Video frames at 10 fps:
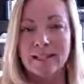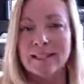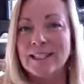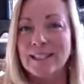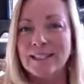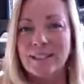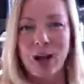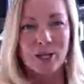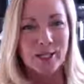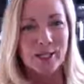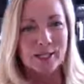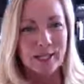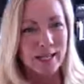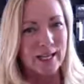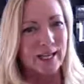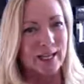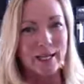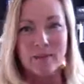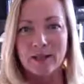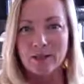And since content is king and
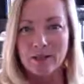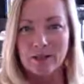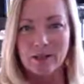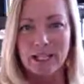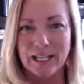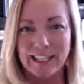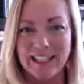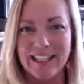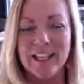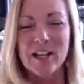email is still king,